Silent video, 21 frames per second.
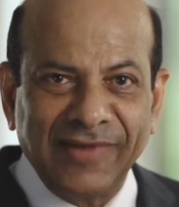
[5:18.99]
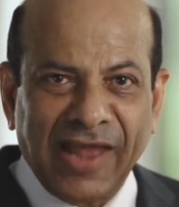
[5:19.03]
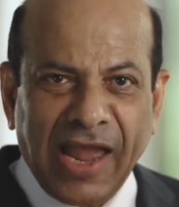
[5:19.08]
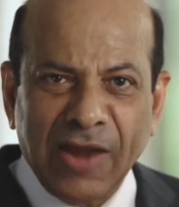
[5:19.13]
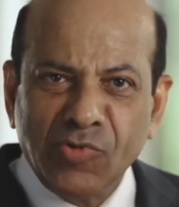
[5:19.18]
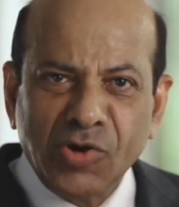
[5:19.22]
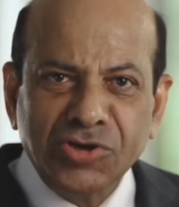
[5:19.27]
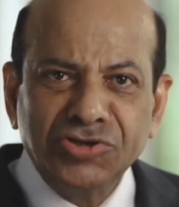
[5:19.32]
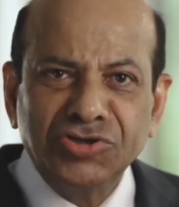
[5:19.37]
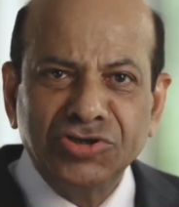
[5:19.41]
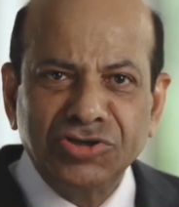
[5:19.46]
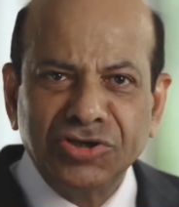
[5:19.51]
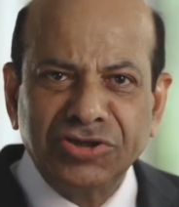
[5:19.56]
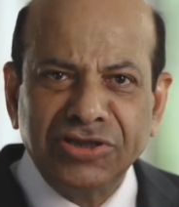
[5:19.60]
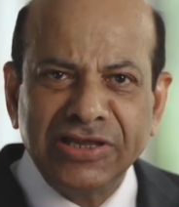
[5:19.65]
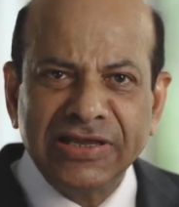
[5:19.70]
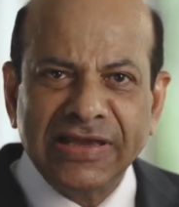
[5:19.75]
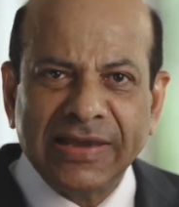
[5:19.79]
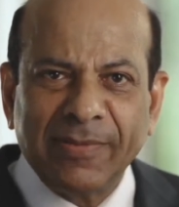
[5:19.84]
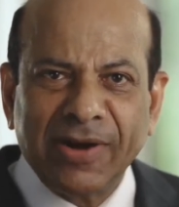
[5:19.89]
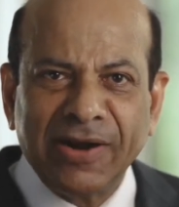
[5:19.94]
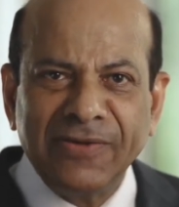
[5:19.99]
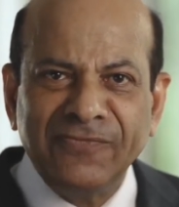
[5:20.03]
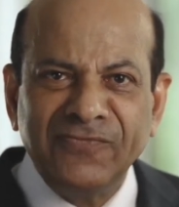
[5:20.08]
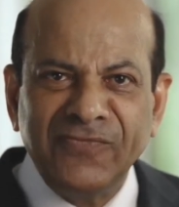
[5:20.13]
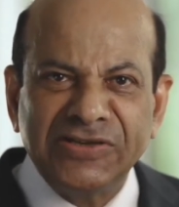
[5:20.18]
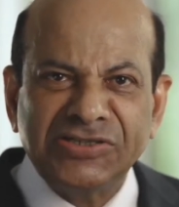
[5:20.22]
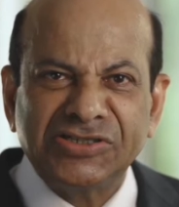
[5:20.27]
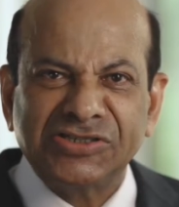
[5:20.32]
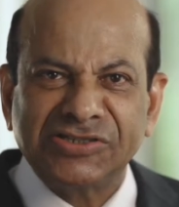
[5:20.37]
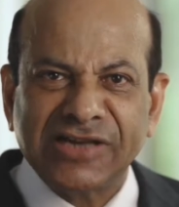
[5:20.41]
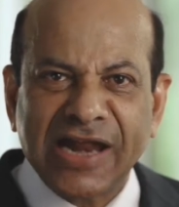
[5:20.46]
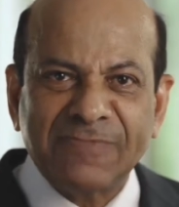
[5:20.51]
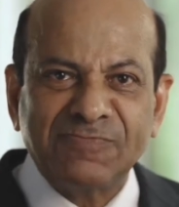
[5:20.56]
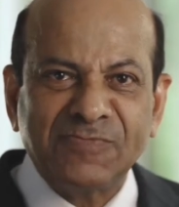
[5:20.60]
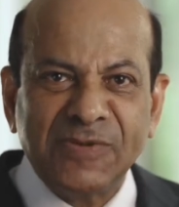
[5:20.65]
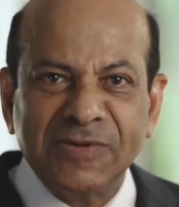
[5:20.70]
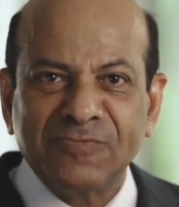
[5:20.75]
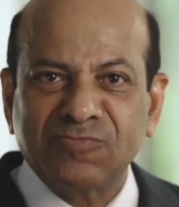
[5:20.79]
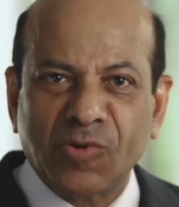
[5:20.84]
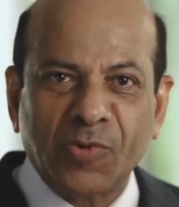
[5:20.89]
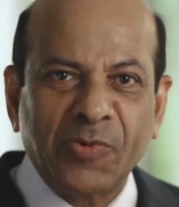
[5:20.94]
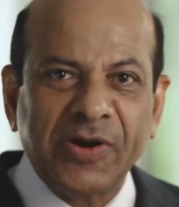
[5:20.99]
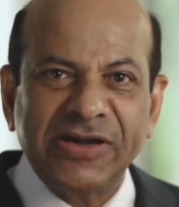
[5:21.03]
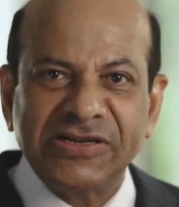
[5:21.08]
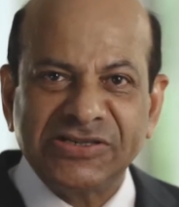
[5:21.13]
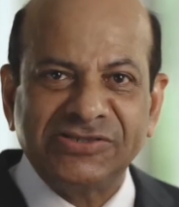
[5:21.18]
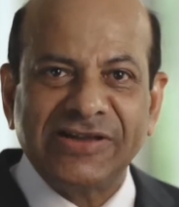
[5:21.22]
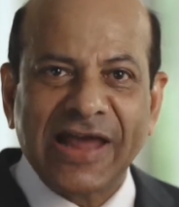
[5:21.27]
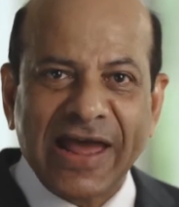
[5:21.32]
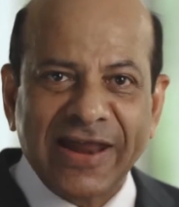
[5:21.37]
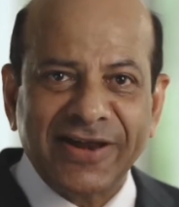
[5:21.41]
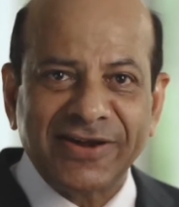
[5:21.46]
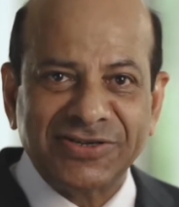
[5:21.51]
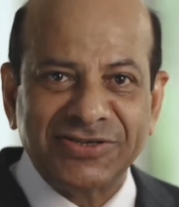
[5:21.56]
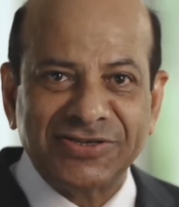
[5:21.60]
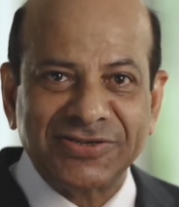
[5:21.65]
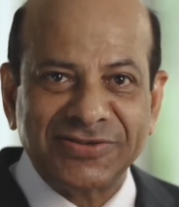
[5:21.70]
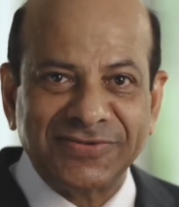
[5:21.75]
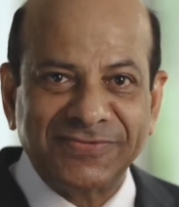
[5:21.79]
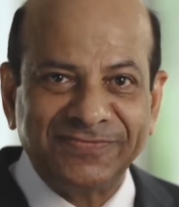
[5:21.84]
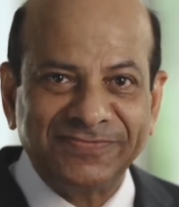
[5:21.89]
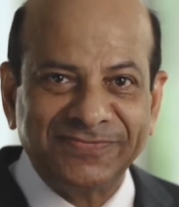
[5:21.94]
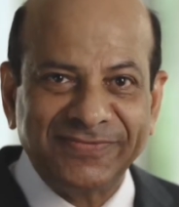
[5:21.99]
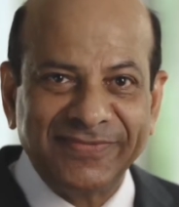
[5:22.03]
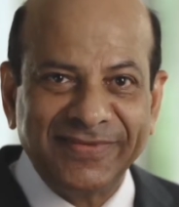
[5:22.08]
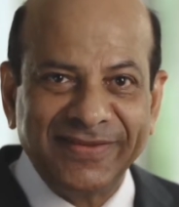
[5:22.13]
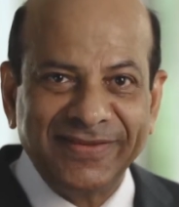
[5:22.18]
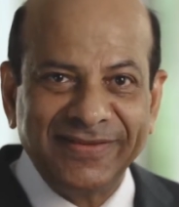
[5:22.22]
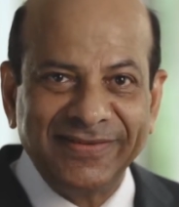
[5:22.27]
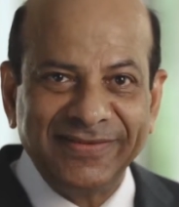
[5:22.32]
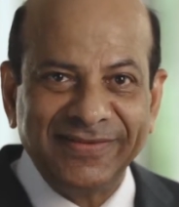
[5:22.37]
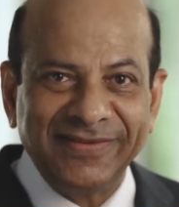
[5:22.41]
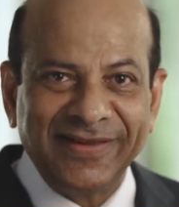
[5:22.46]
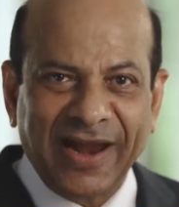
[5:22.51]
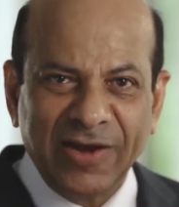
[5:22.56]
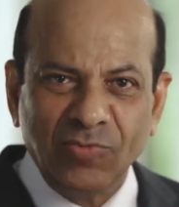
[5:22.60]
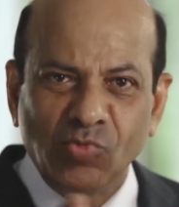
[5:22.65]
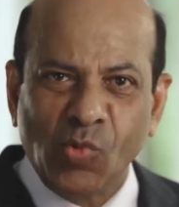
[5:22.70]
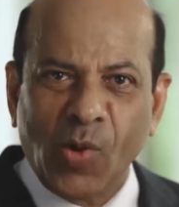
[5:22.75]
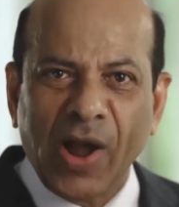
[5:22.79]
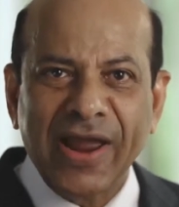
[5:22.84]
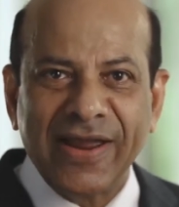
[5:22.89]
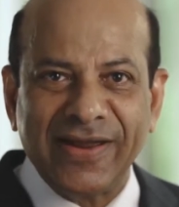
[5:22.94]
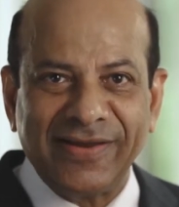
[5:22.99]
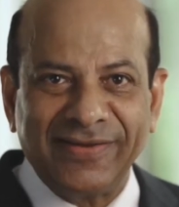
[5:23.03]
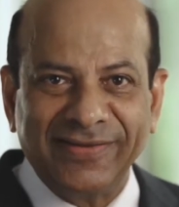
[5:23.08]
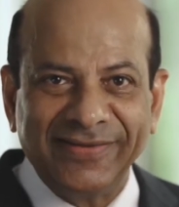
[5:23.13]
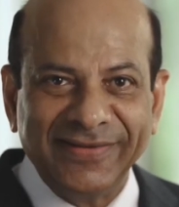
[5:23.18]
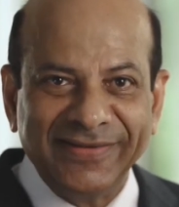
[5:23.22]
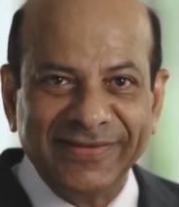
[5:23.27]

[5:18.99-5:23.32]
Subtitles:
I want you to think about which statement provides direction and why.